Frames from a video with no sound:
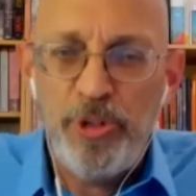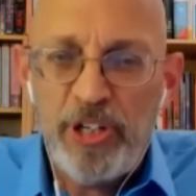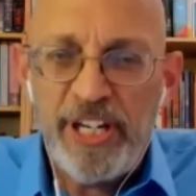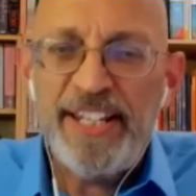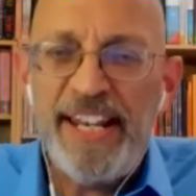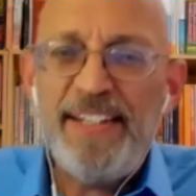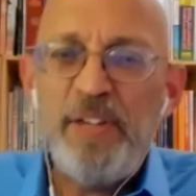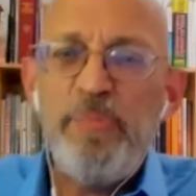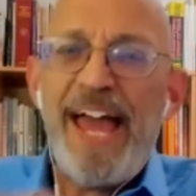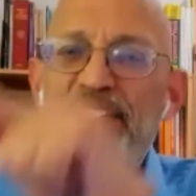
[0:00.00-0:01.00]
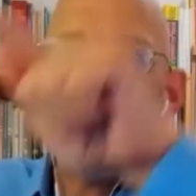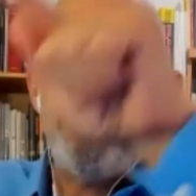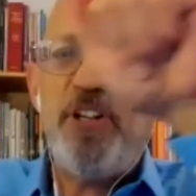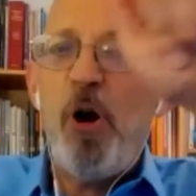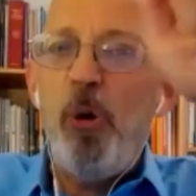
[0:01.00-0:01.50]
connecting back to
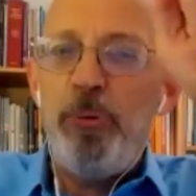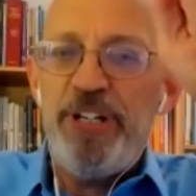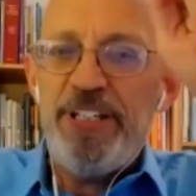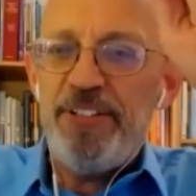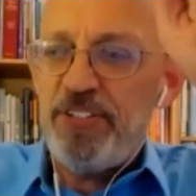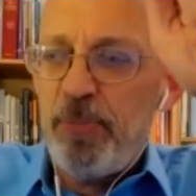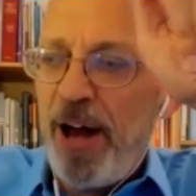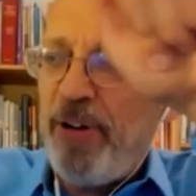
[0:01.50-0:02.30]
the opening. Somehow